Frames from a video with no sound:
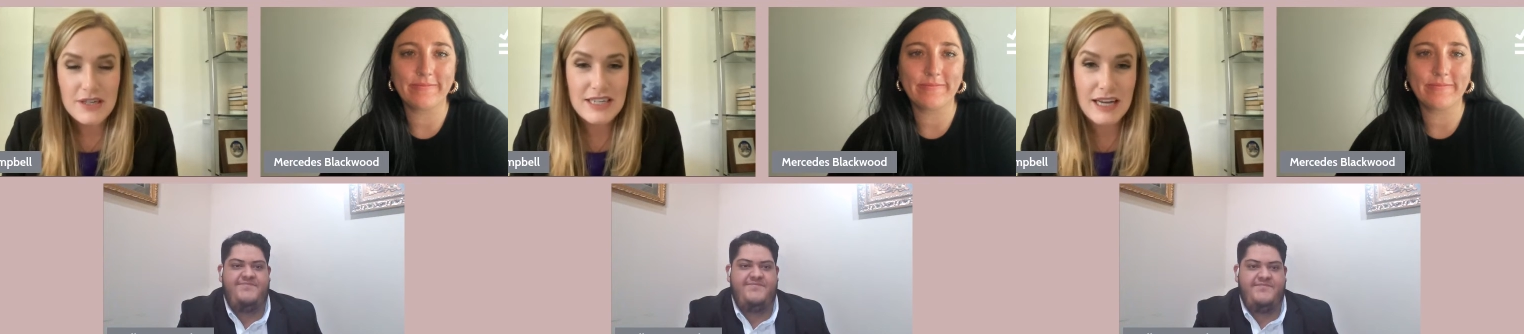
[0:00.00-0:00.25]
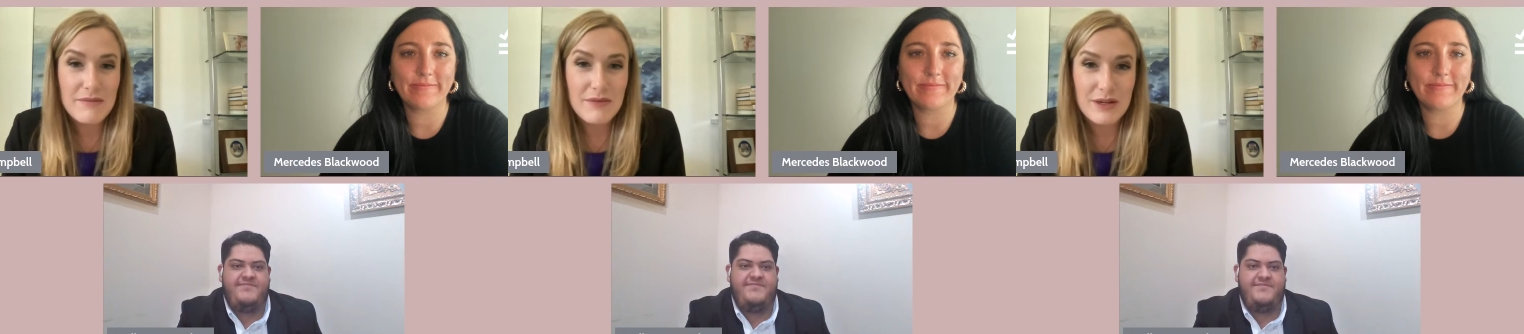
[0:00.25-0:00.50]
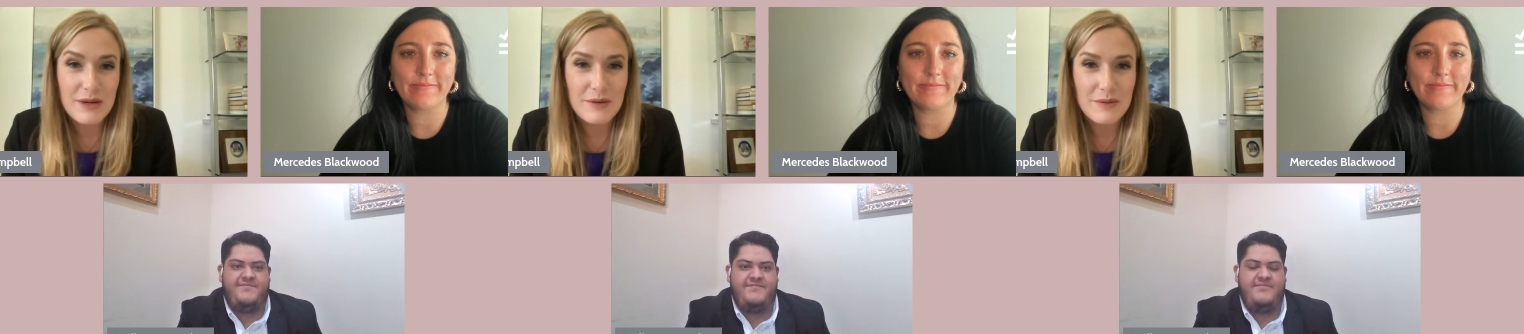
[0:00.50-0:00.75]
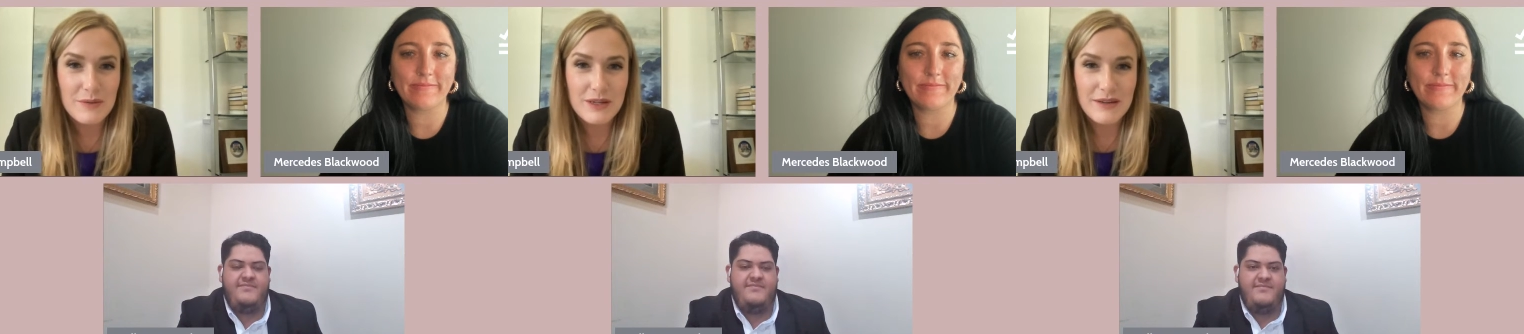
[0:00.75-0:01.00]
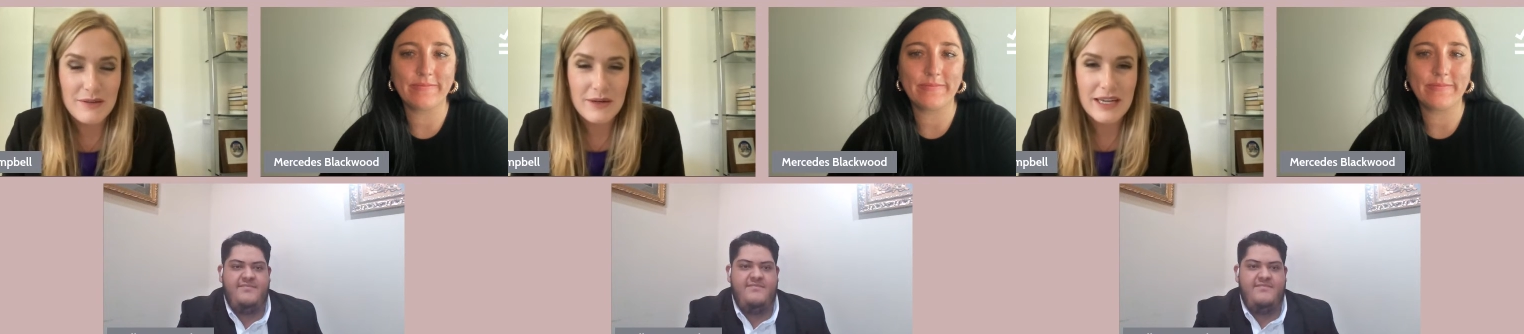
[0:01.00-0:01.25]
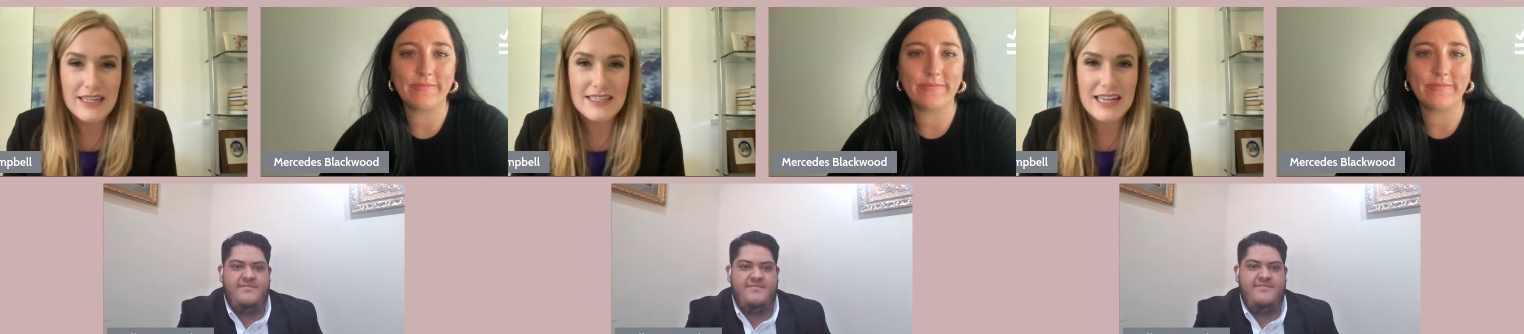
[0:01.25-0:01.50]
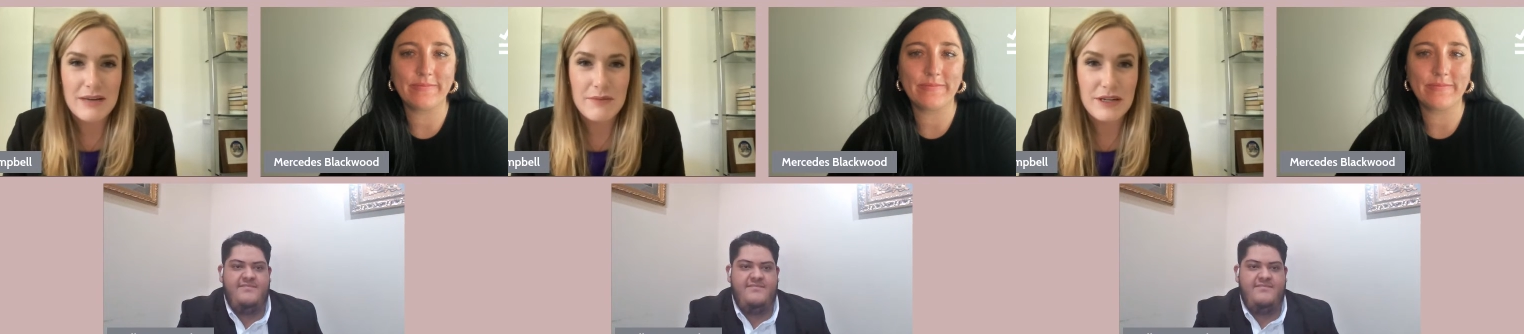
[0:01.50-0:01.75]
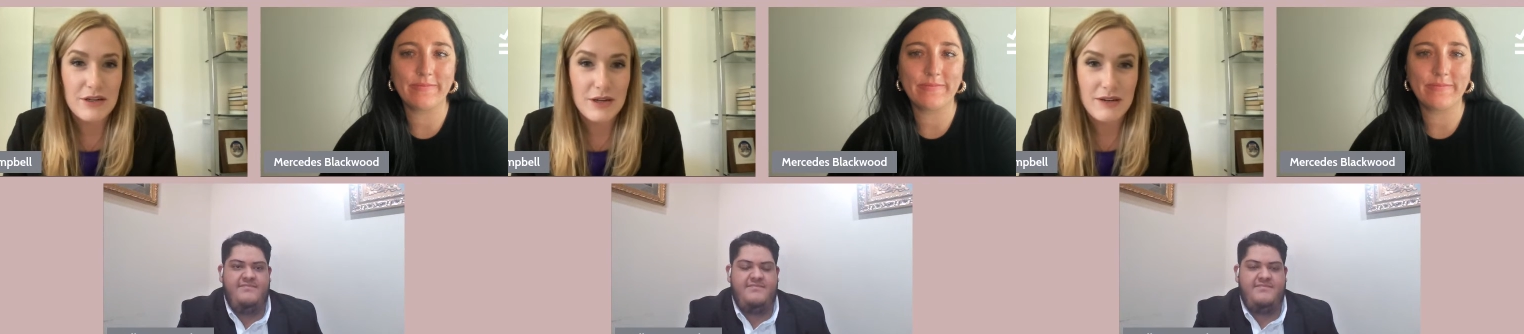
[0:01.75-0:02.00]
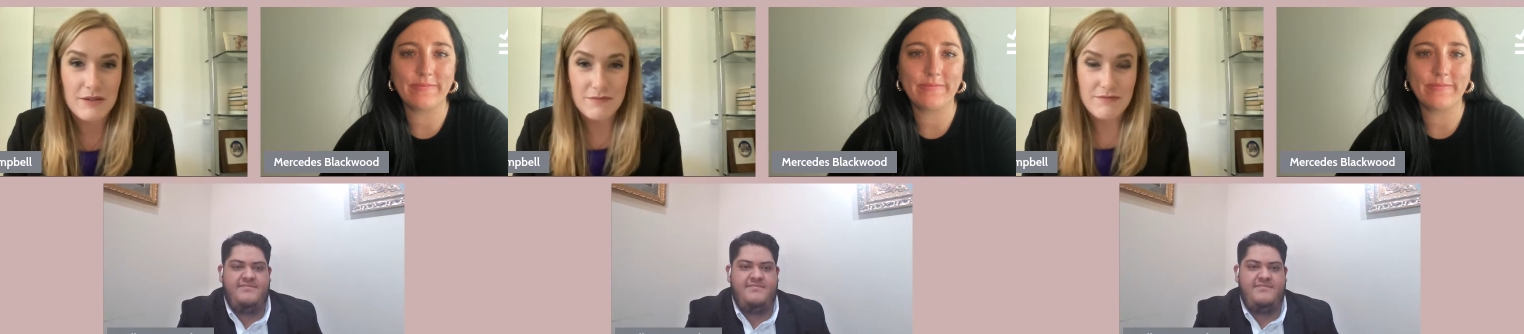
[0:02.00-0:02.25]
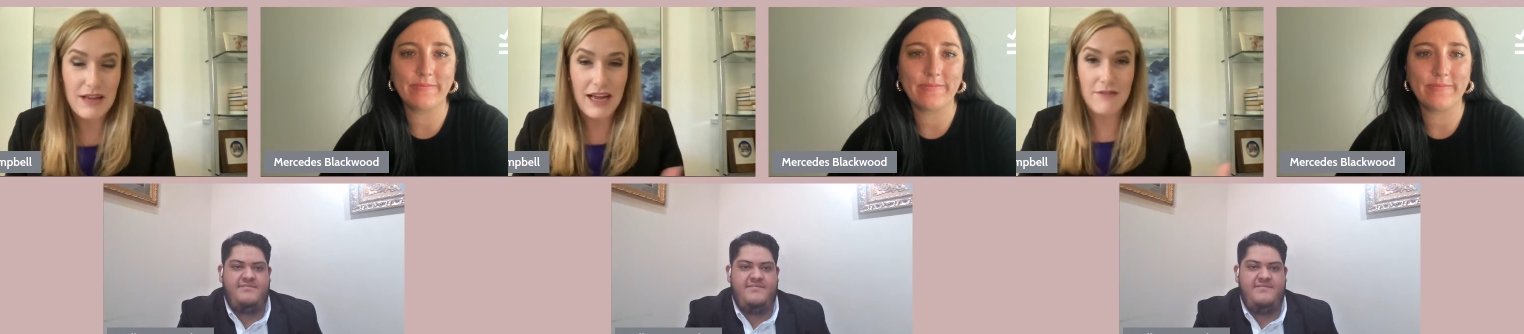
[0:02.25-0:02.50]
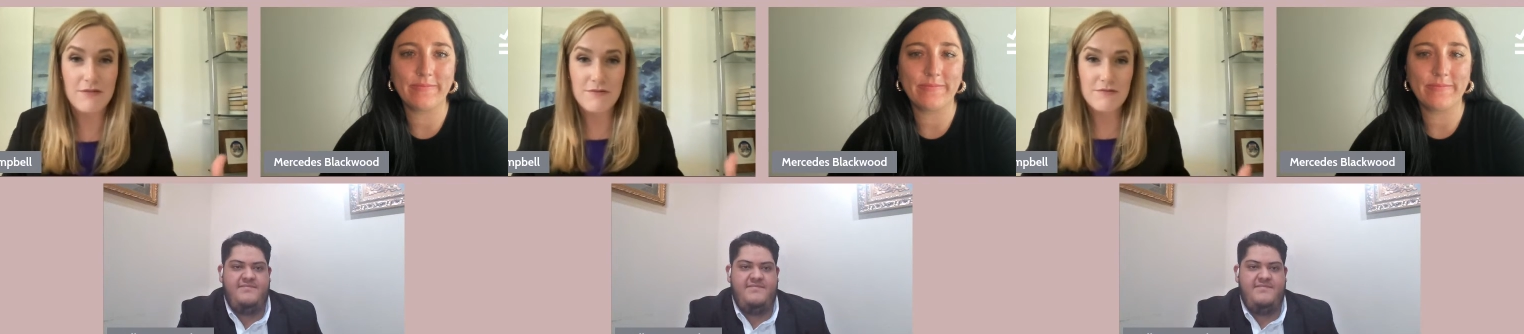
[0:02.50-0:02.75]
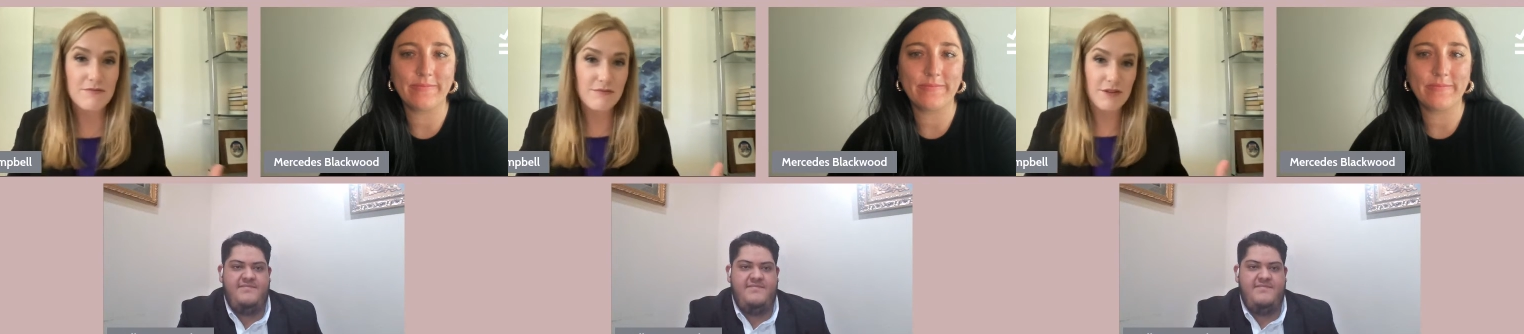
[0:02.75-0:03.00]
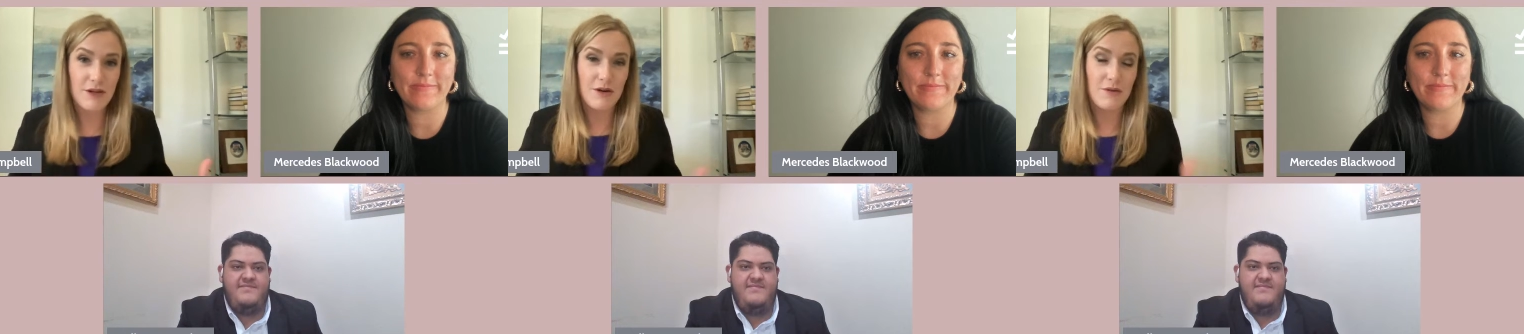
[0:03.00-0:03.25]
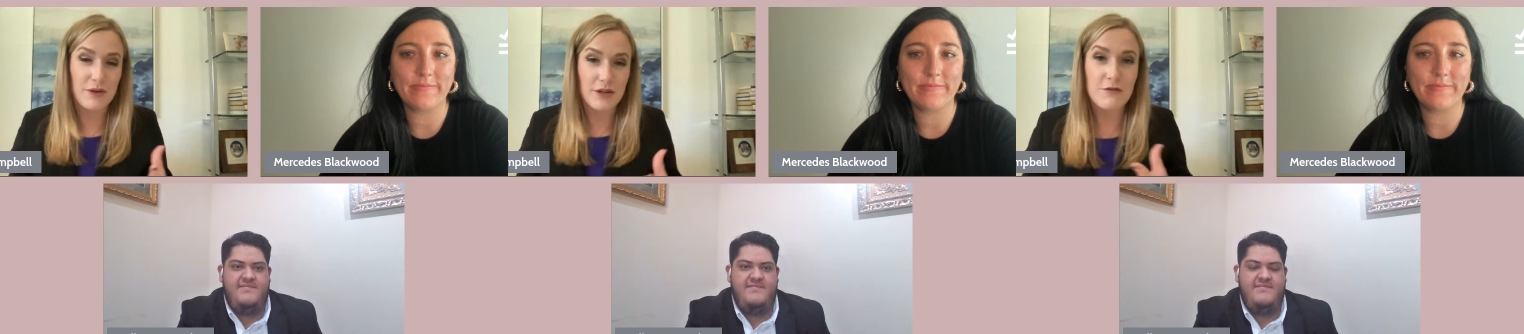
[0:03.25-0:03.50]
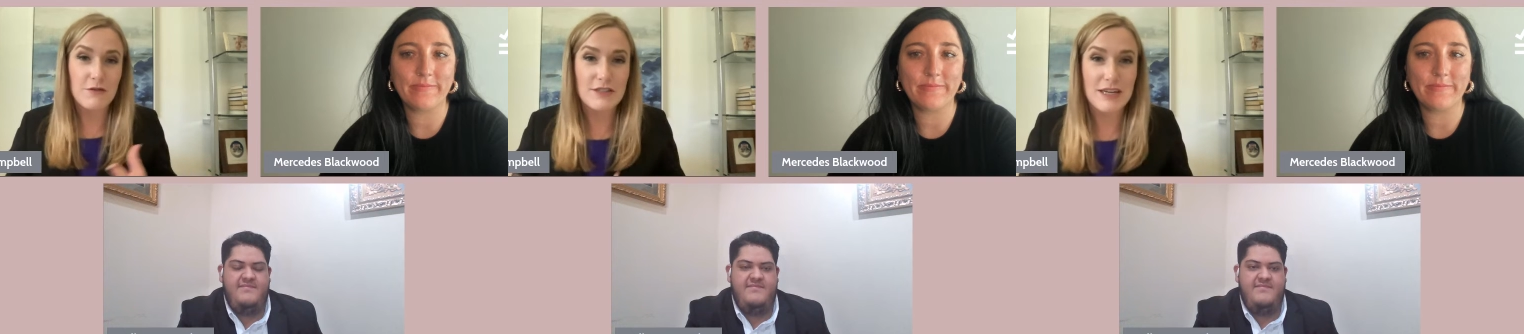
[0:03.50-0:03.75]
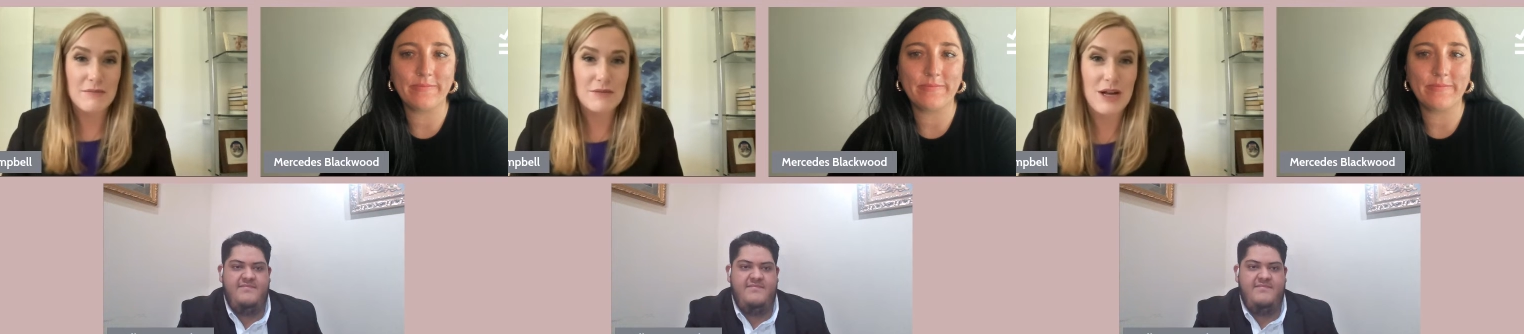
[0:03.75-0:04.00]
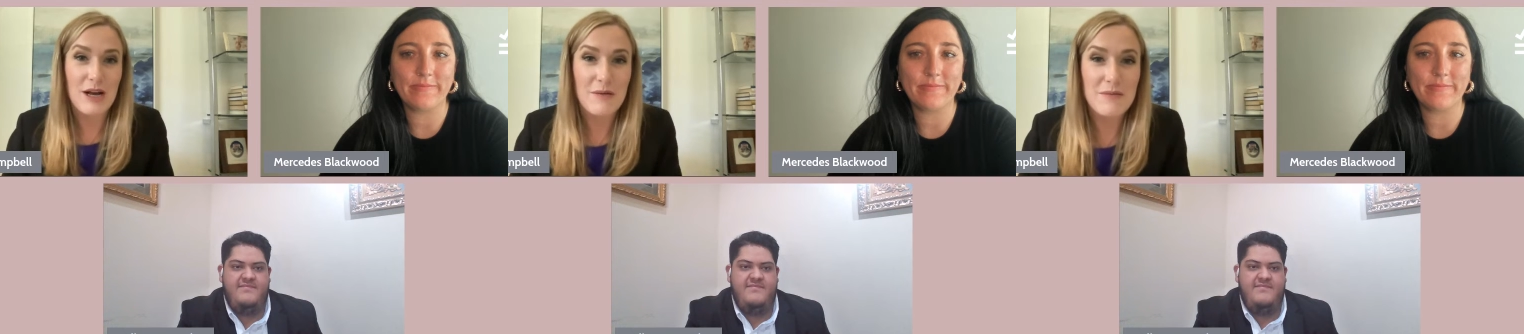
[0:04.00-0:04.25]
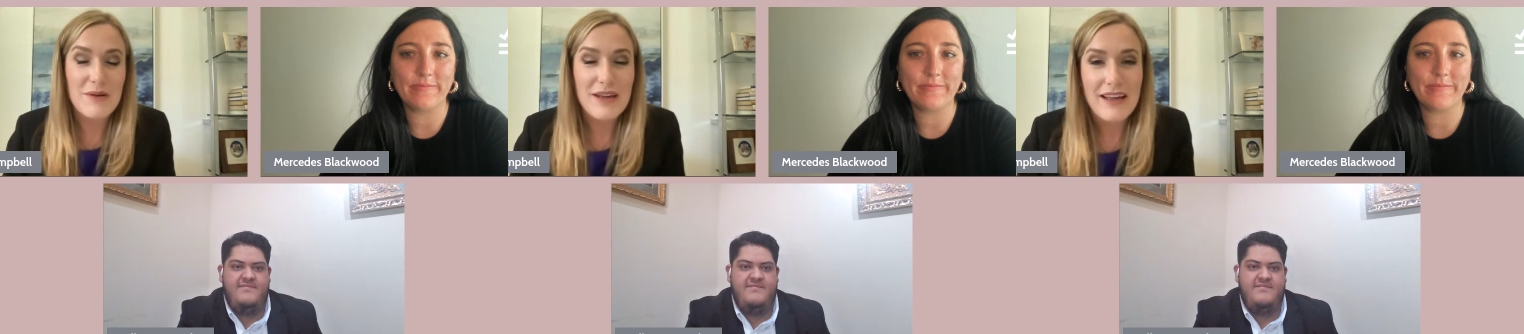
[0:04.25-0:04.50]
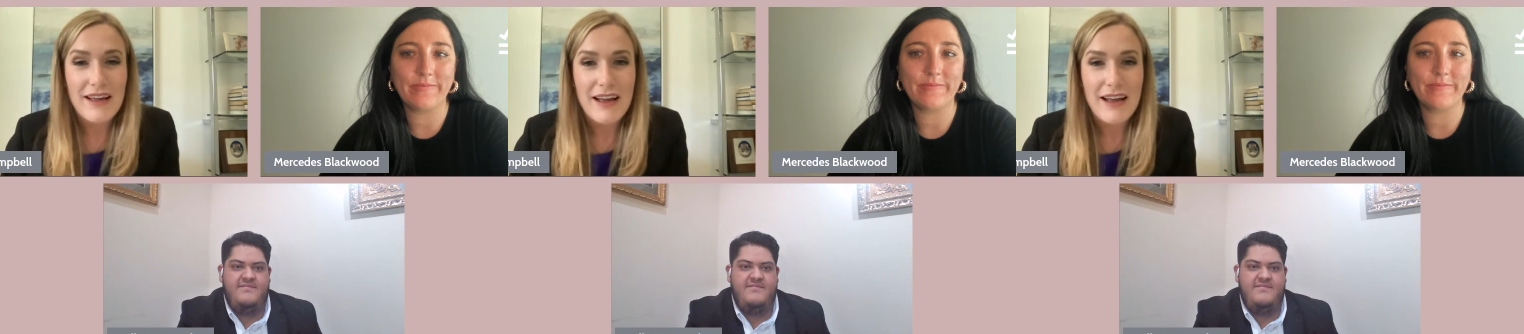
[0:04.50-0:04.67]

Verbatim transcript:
Speaker 1: part time, you know, we get a stipend, you have you know a real full time job